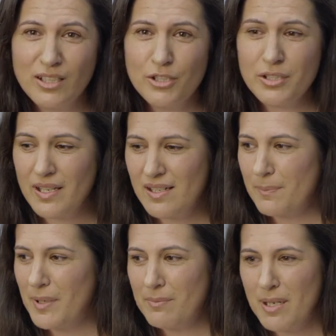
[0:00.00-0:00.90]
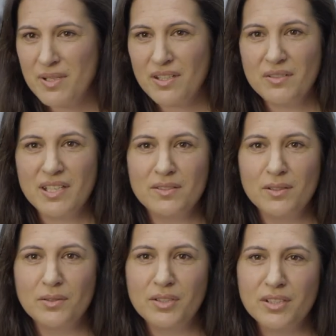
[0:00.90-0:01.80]
Who cares about mummy going out the
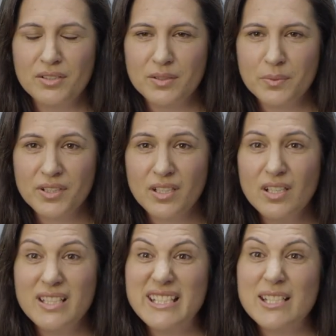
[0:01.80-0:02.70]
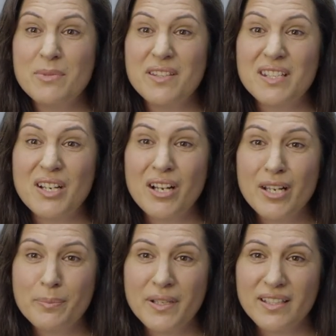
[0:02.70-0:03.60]
door, going to work? Give me the
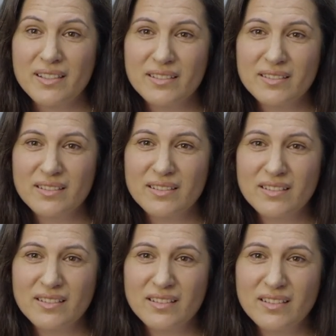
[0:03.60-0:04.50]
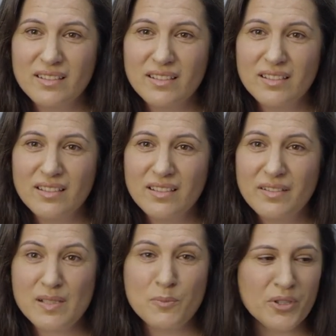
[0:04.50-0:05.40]
iPad.
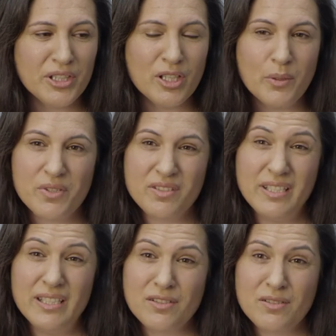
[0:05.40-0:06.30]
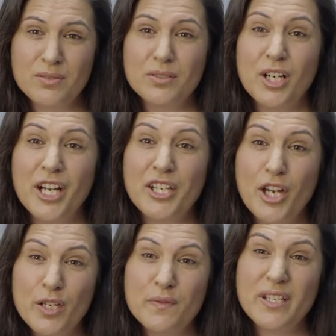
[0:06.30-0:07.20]
This morning I was in a store. I
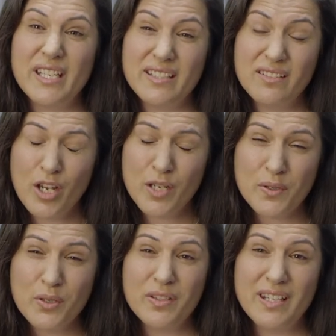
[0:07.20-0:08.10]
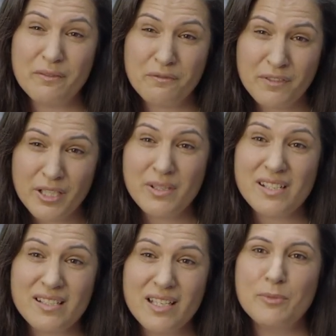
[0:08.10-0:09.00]
overheard, overheard that very
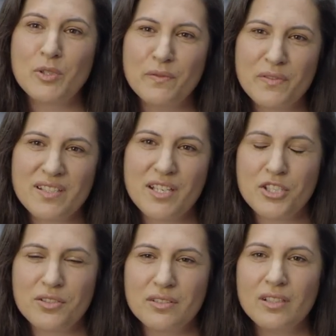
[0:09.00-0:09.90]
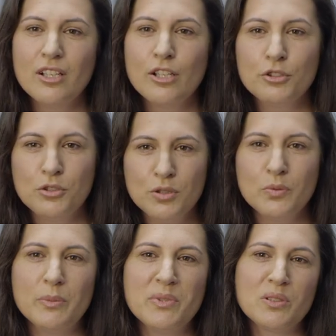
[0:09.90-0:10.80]
same conversation. Two
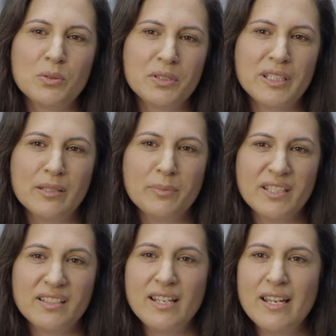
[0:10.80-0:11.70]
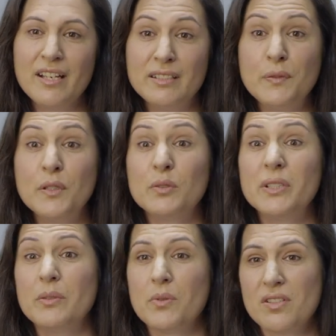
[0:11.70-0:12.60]
women talking about how
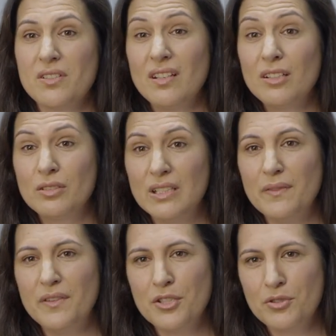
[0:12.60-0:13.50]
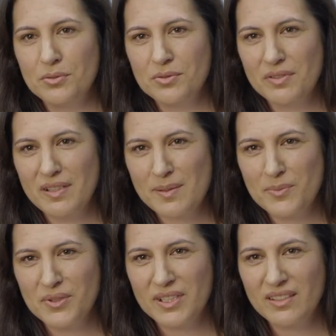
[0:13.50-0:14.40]
difficult it was to leave their children this
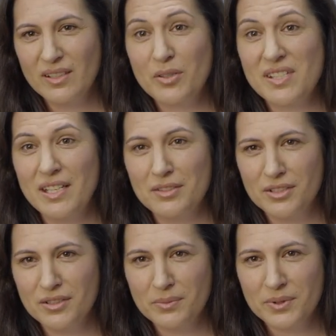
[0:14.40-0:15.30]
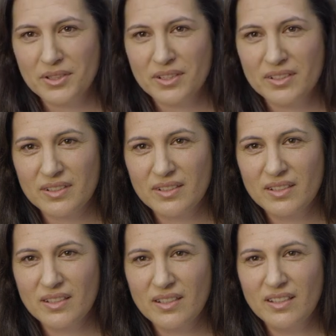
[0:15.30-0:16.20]
morning because they had to go to work.
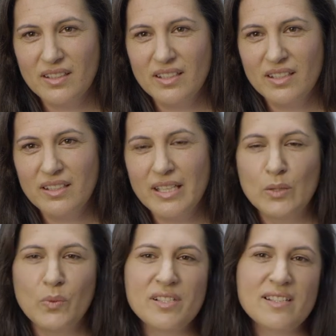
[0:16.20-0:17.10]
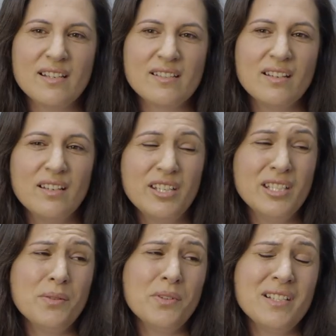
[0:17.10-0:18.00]
And one says, You
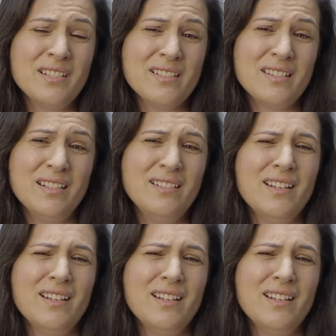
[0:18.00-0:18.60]
know what I just did?